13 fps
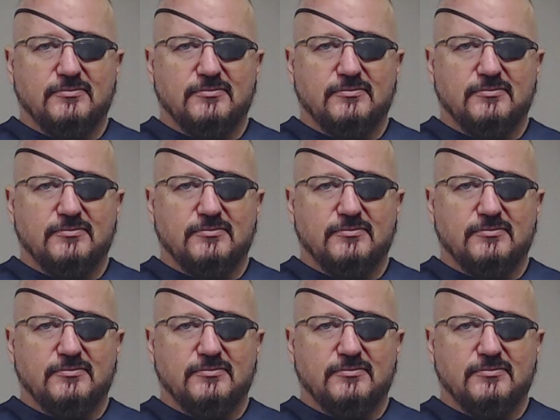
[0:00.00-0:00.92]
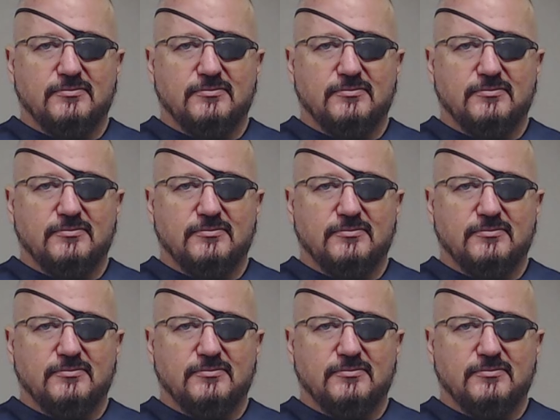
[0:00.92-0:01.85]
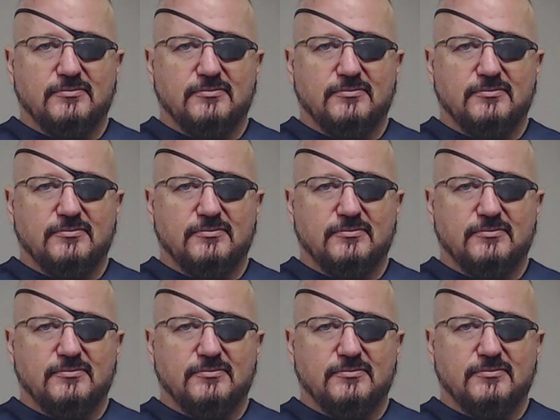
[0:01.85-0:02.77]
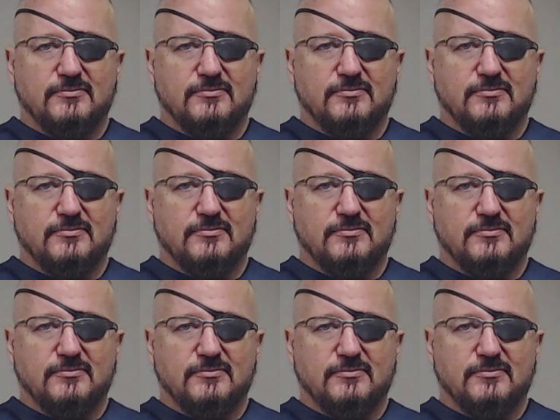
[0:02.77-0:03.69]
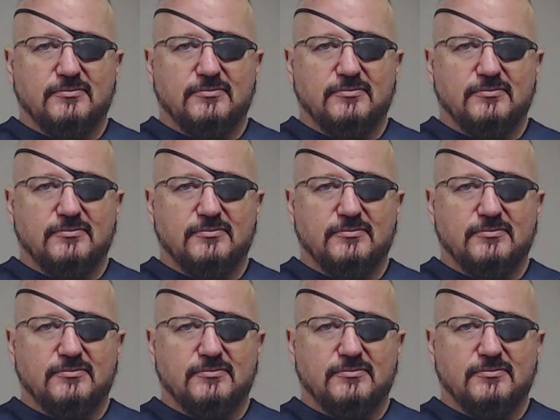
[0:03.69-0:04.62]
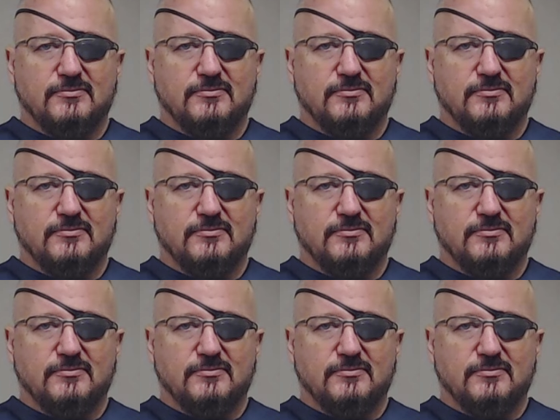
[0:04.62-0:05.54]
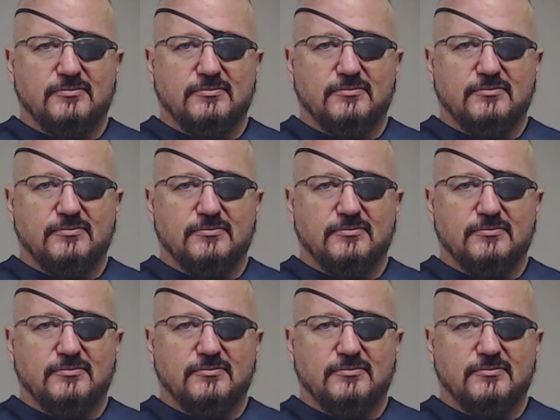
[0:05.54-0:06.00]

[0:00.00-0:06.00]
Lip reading: (not speaking)